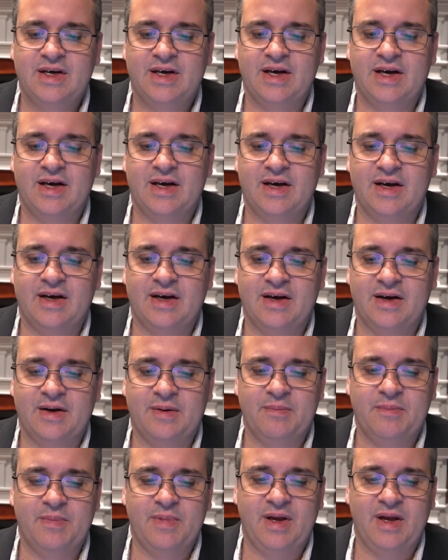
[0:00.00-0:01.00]

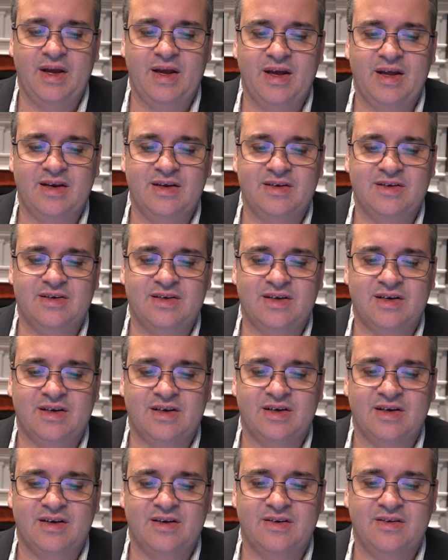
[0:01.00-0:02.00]
Um, and
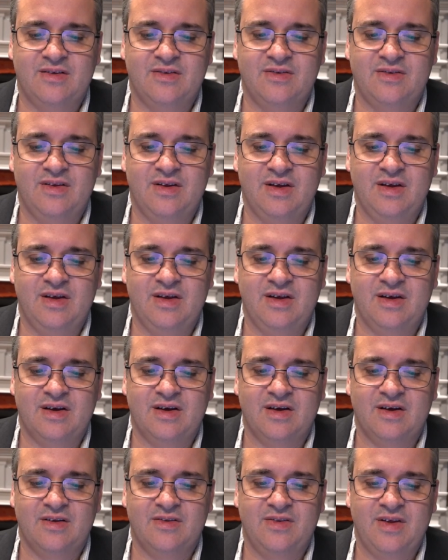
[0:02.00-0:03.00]
uh, the
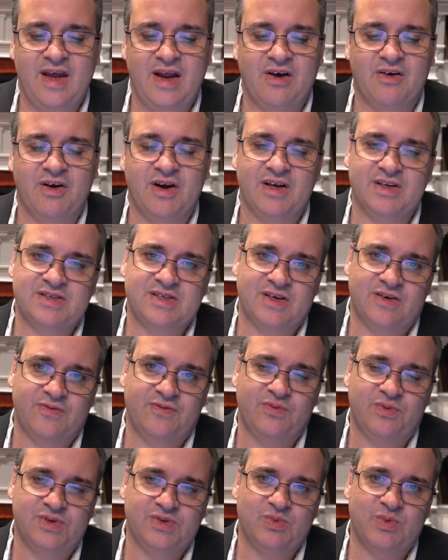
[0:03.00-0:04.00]
uh, the area
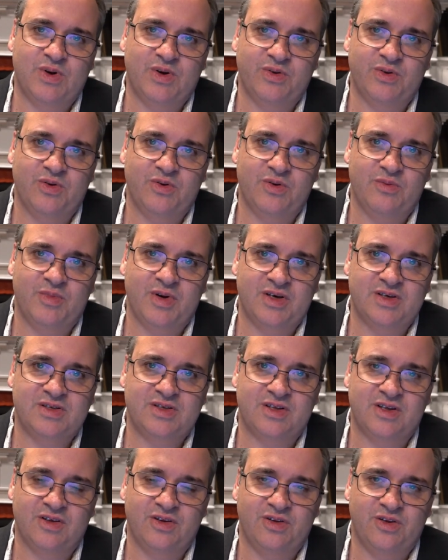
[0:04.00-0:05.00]
itself was well known
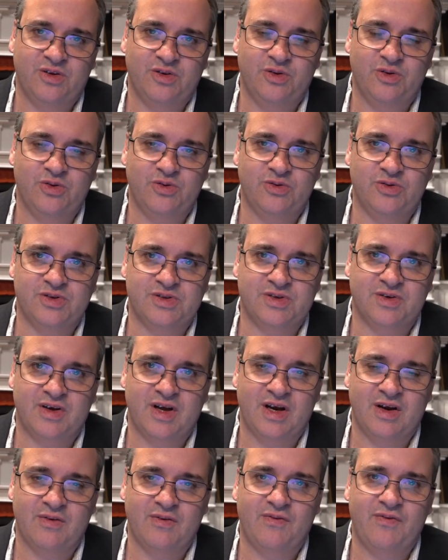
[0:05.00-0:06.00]
amongst the, the locals, a
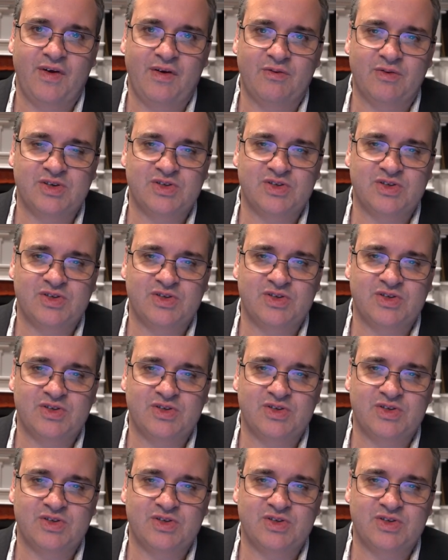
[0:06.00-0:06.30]
kind of a favorite